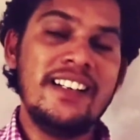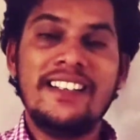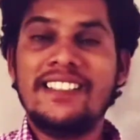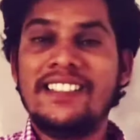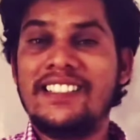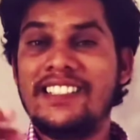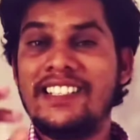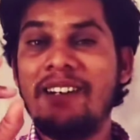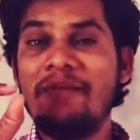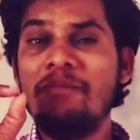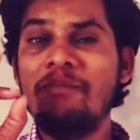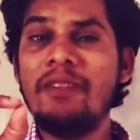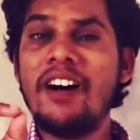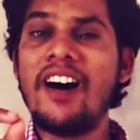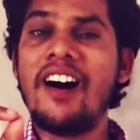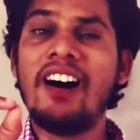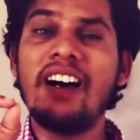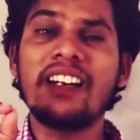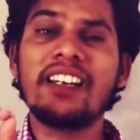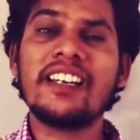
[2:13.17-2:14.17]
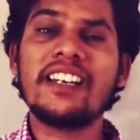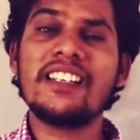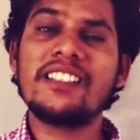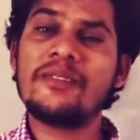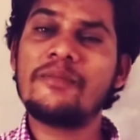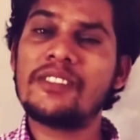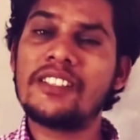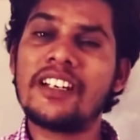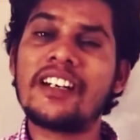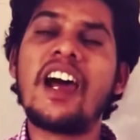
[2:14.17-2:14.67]
some
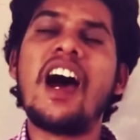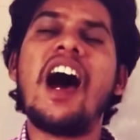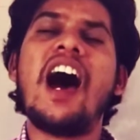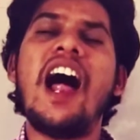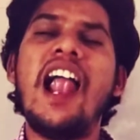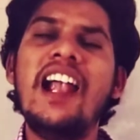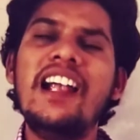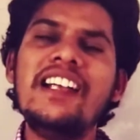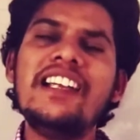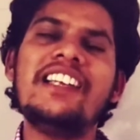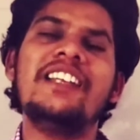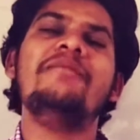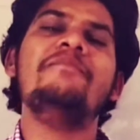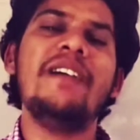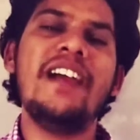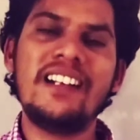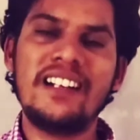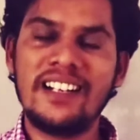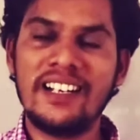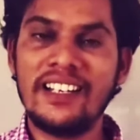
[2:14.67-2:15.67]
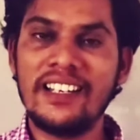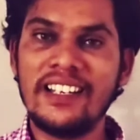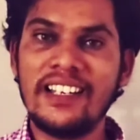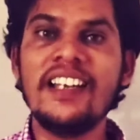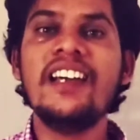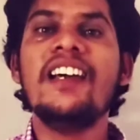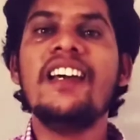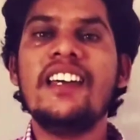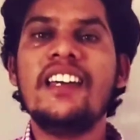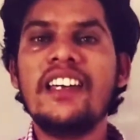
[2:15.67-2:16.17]
organisms are ultimately
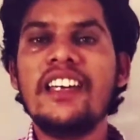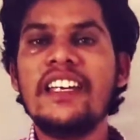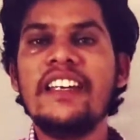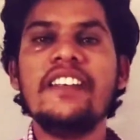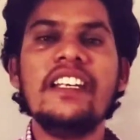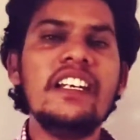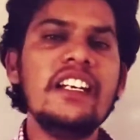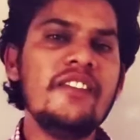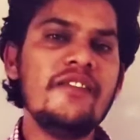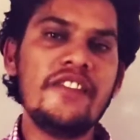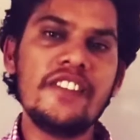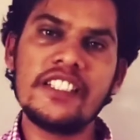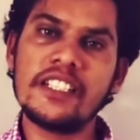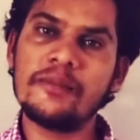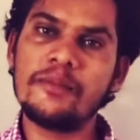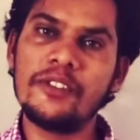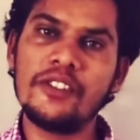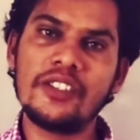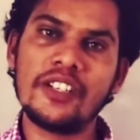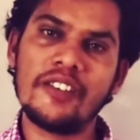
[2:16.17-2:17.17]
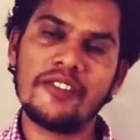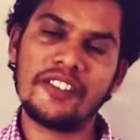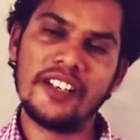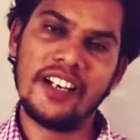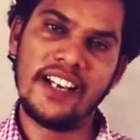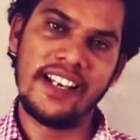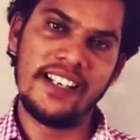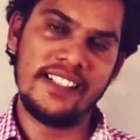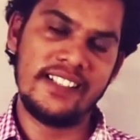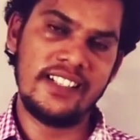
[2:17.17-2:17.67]
invisible to our
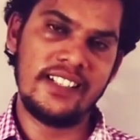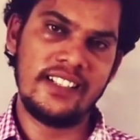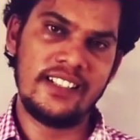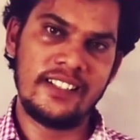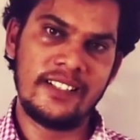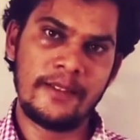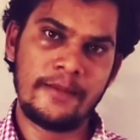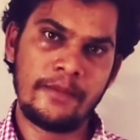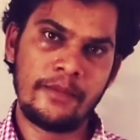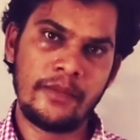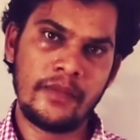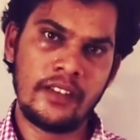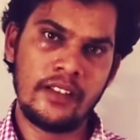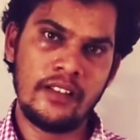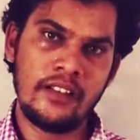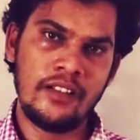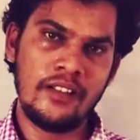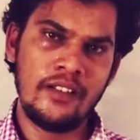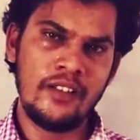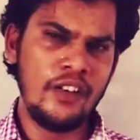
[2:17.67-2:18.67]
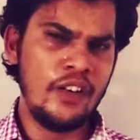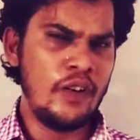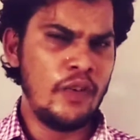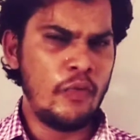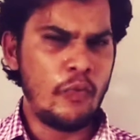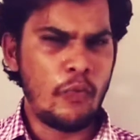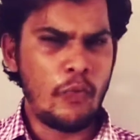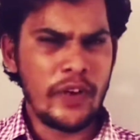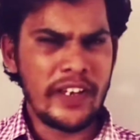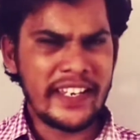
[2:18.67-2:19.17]
eyes.
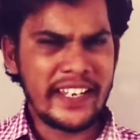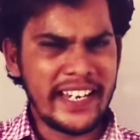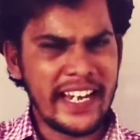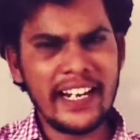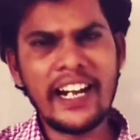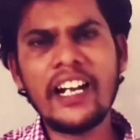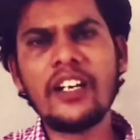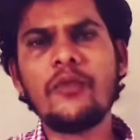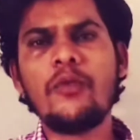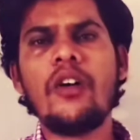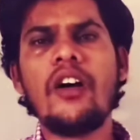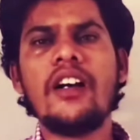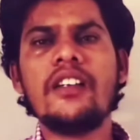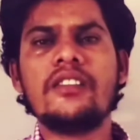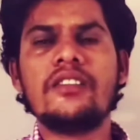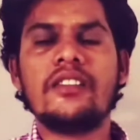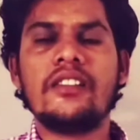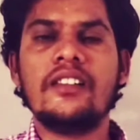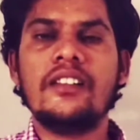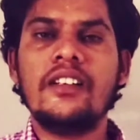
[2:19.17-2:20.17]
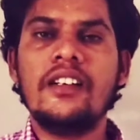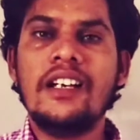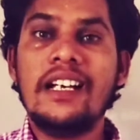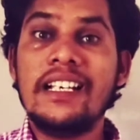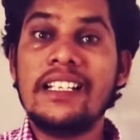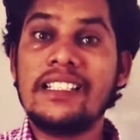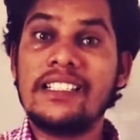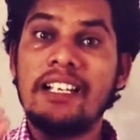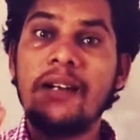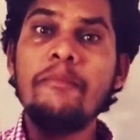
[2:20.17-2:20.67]
We cannot watch
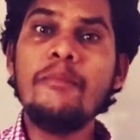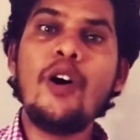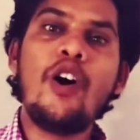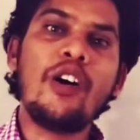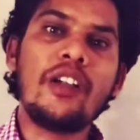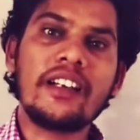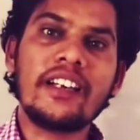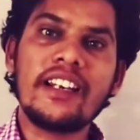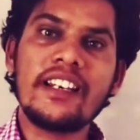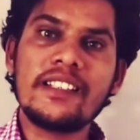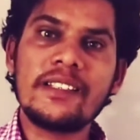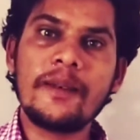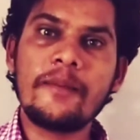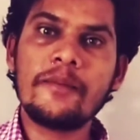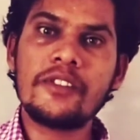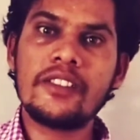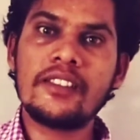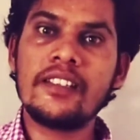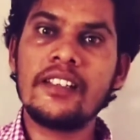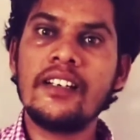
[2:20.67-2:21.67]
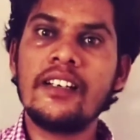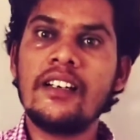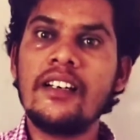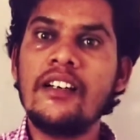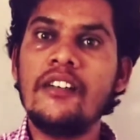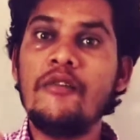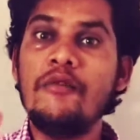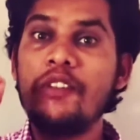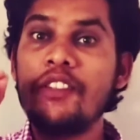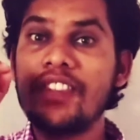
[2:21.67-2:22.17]
some organisms
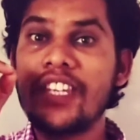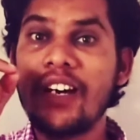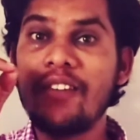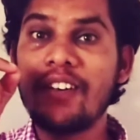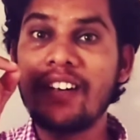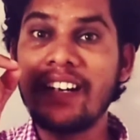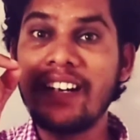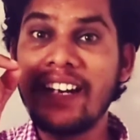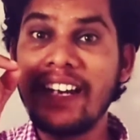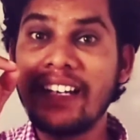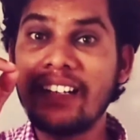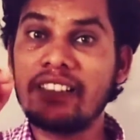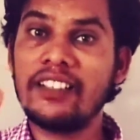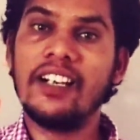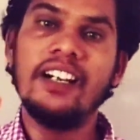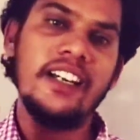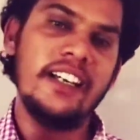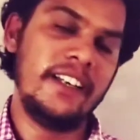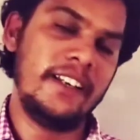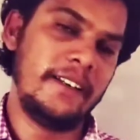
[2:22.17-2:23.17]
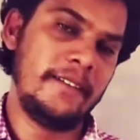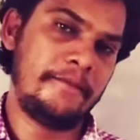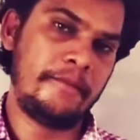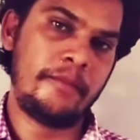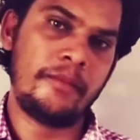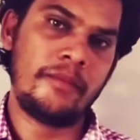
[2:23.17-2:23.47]
with our naked eye.